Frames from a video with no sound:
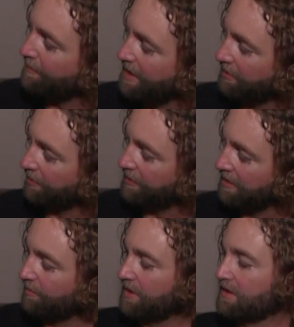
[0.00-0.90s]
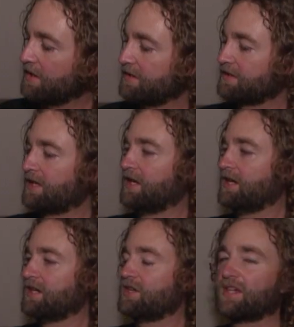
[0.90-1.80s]
micro thing, but this,
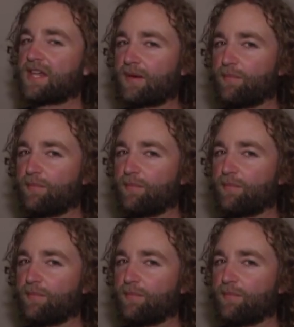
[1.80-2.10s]
you can like